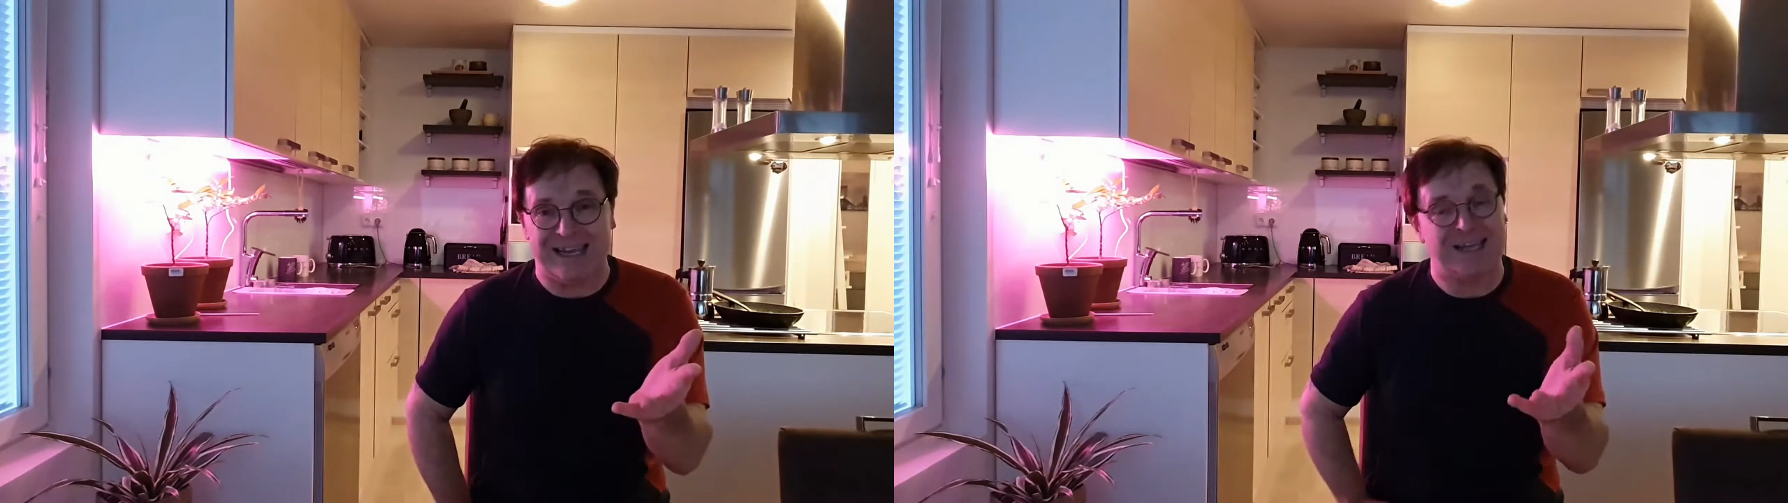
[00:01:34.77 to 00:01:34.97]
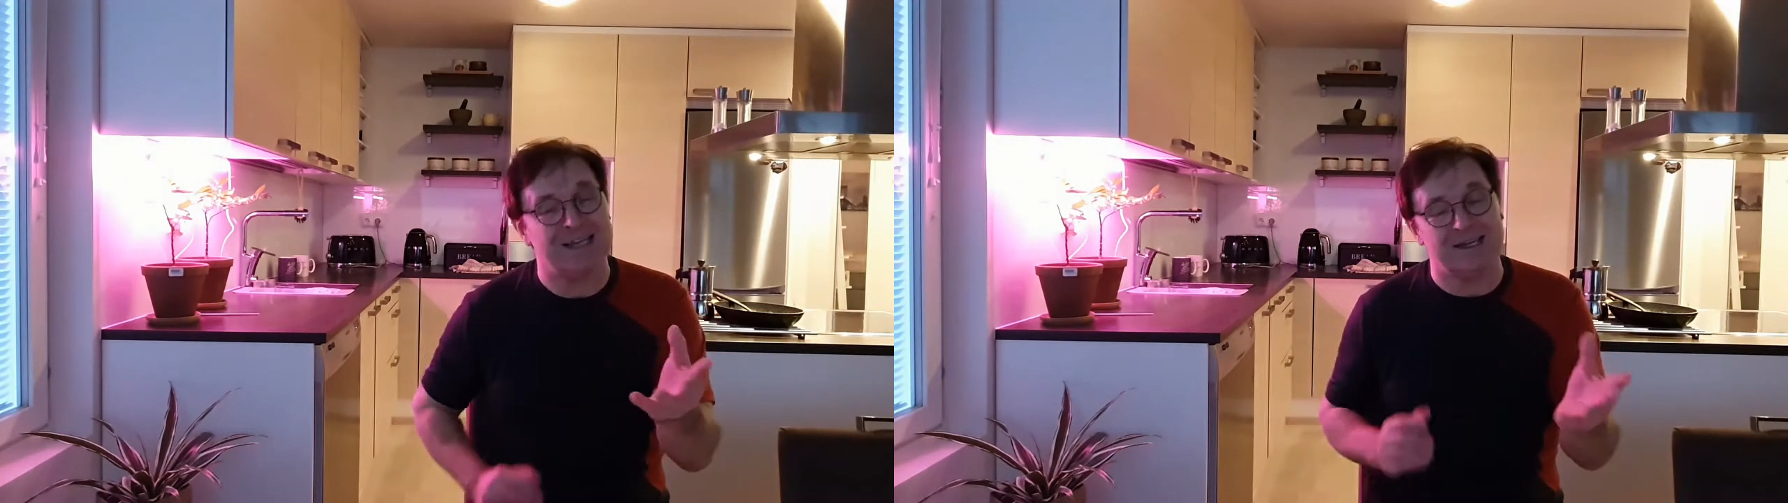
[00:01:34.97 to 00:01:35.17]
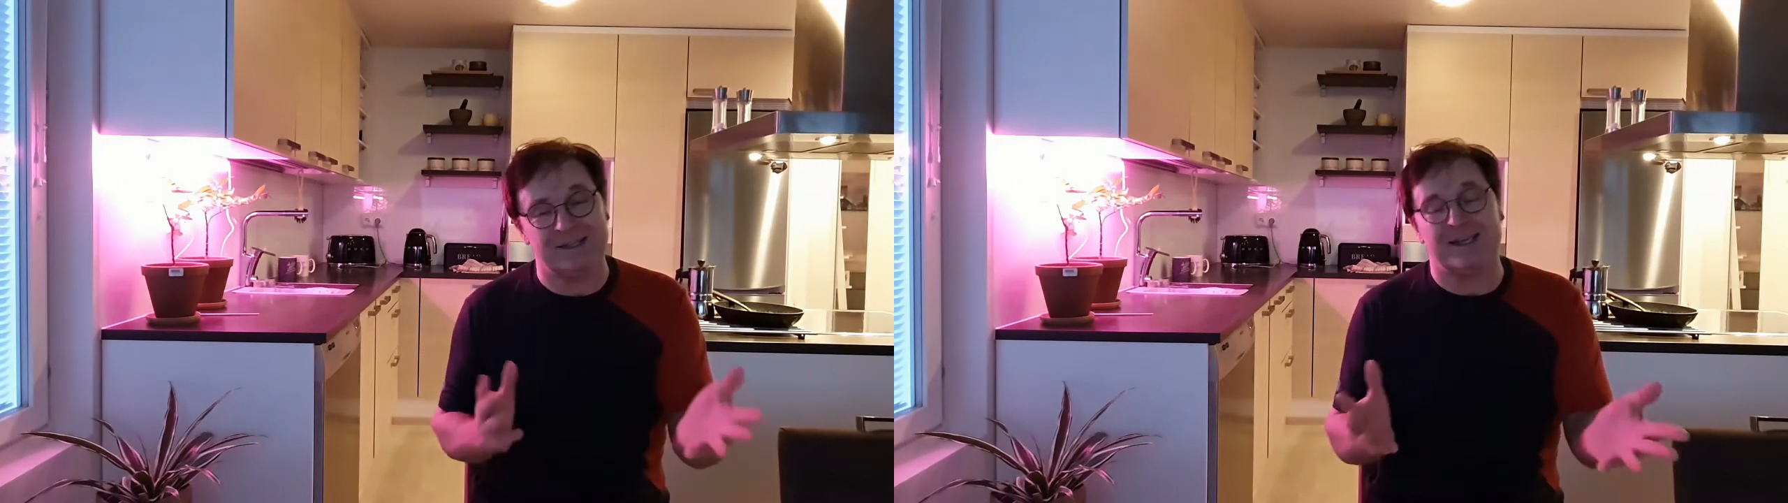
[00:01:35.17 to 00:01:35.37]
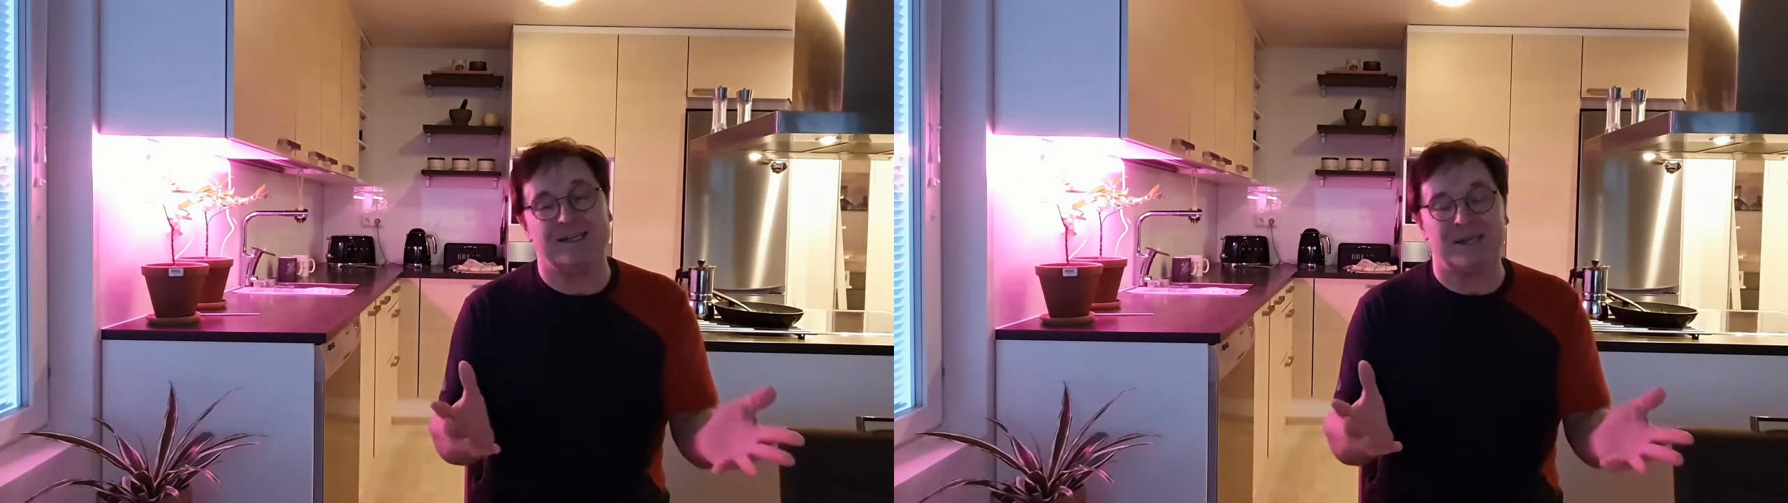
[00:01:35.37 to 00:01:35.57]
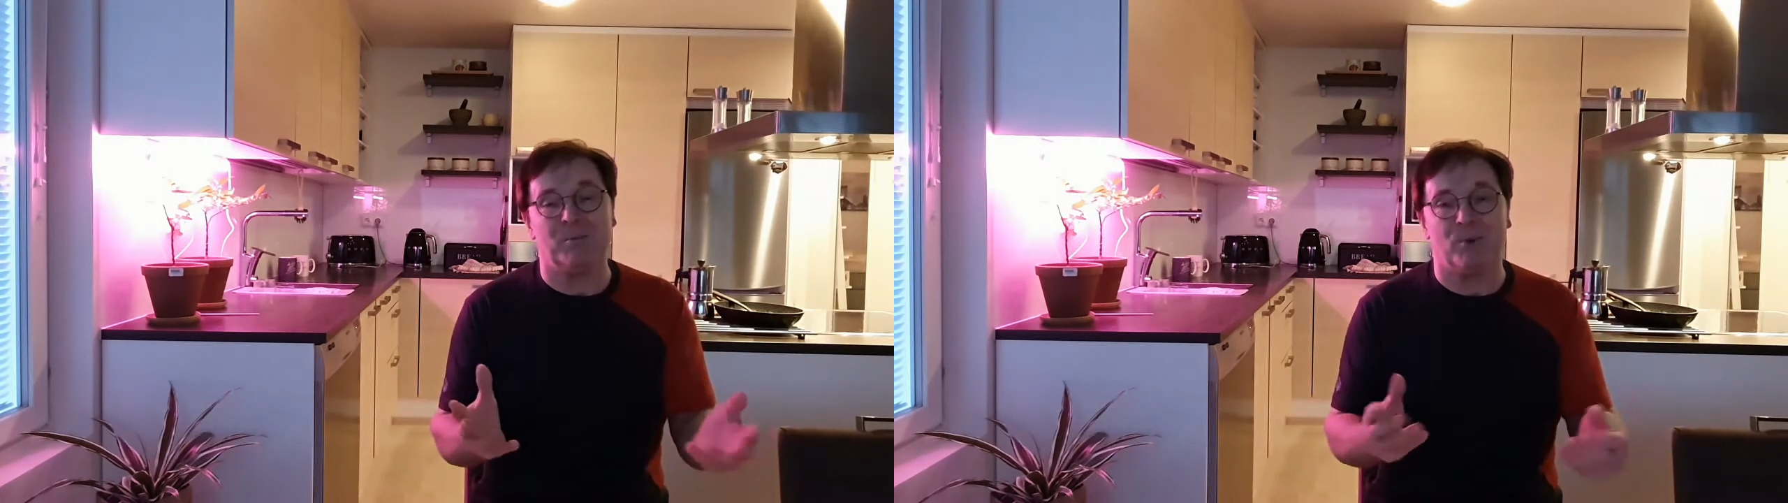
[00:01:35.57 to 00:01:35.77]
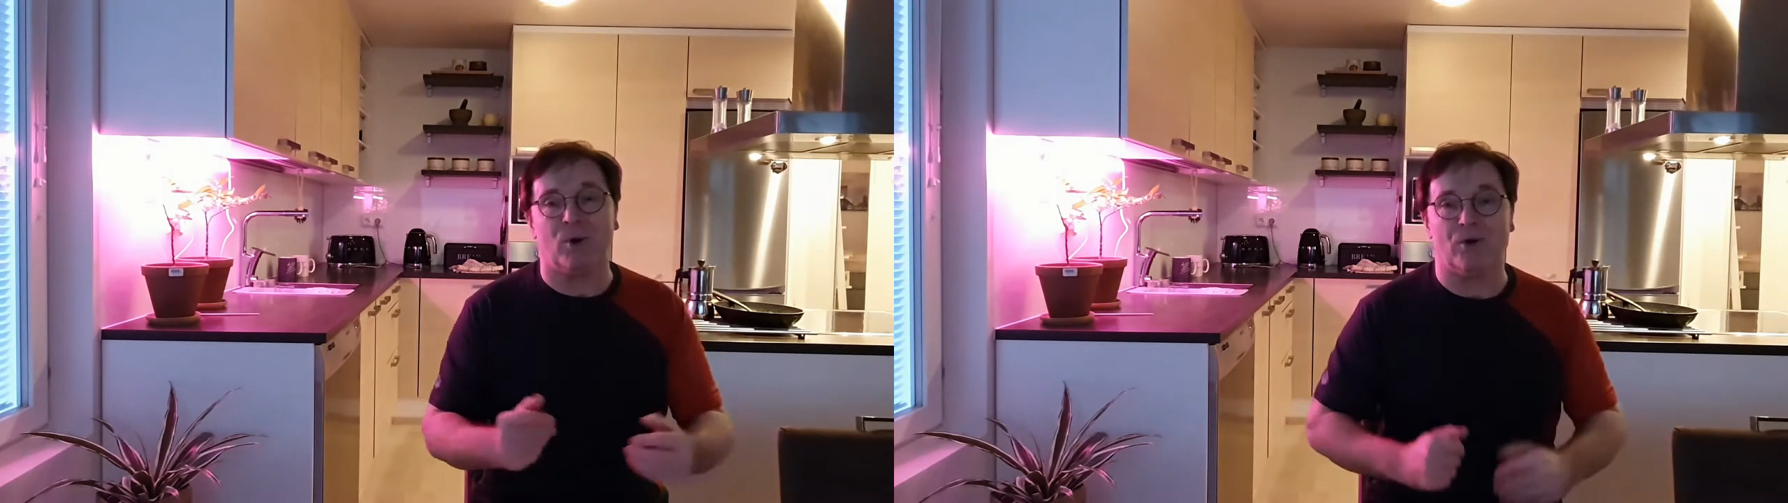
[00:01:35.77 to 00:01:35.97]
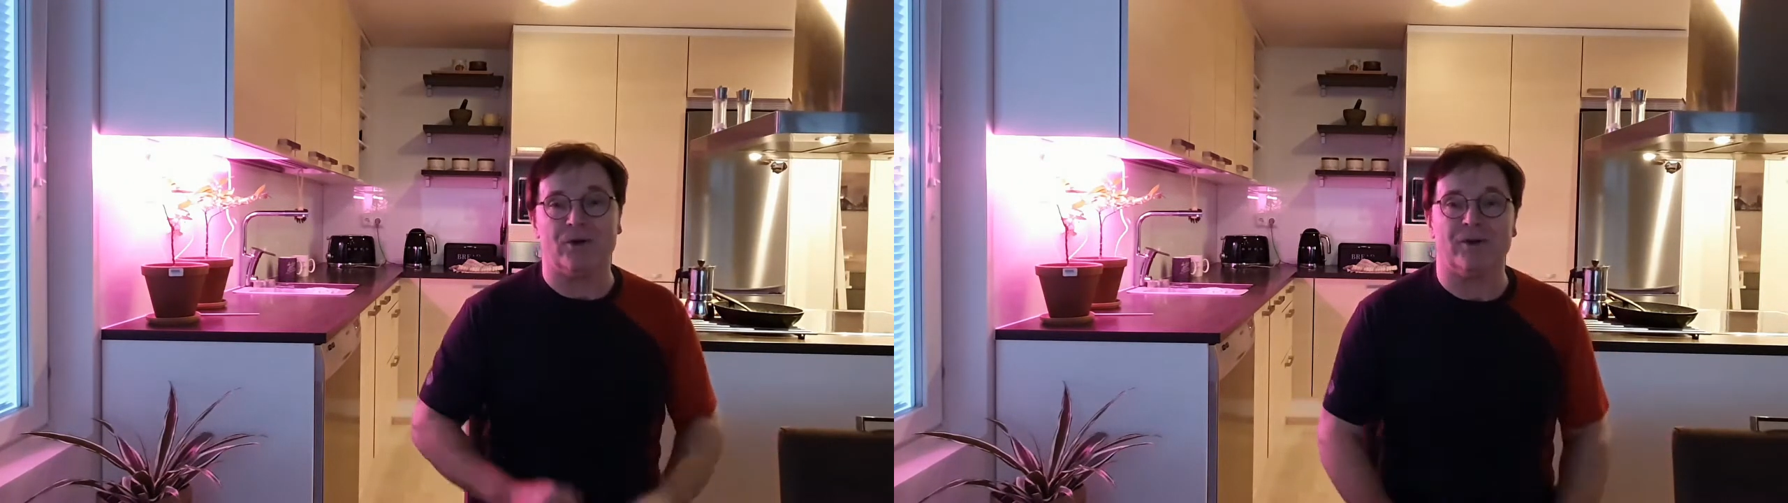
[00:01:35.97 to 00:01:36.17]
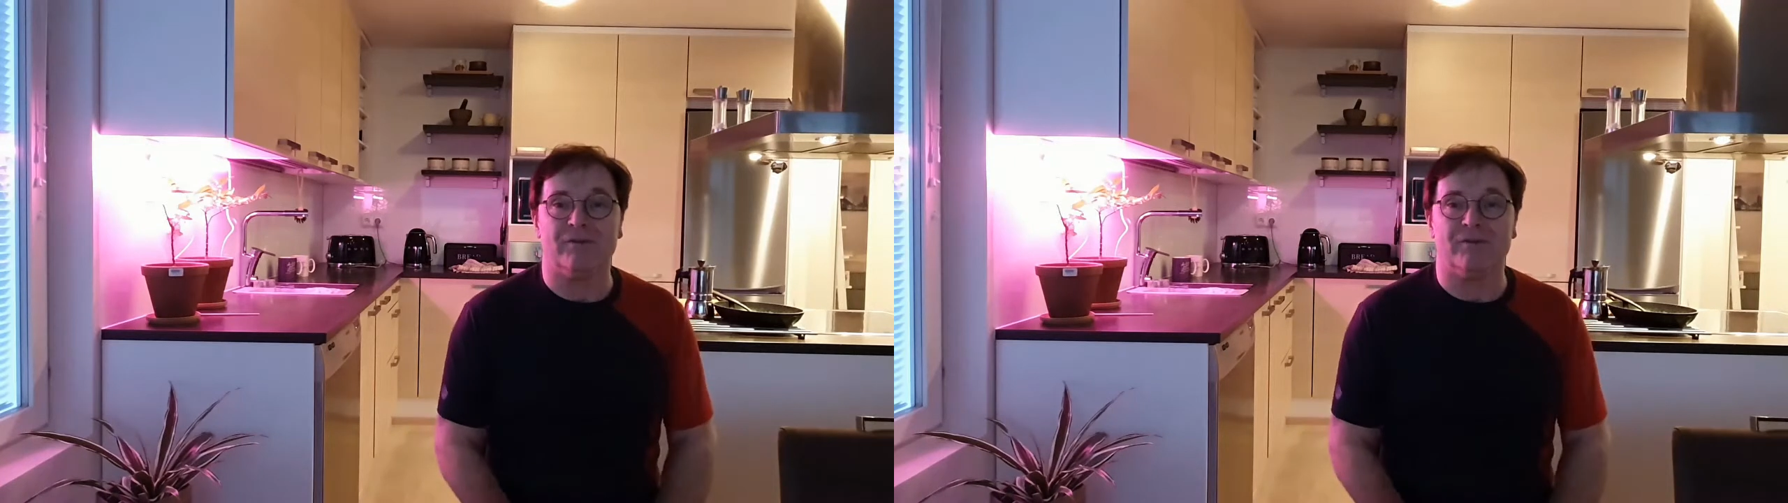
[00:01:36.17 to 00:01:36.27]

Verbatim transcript: it it's, it's, important,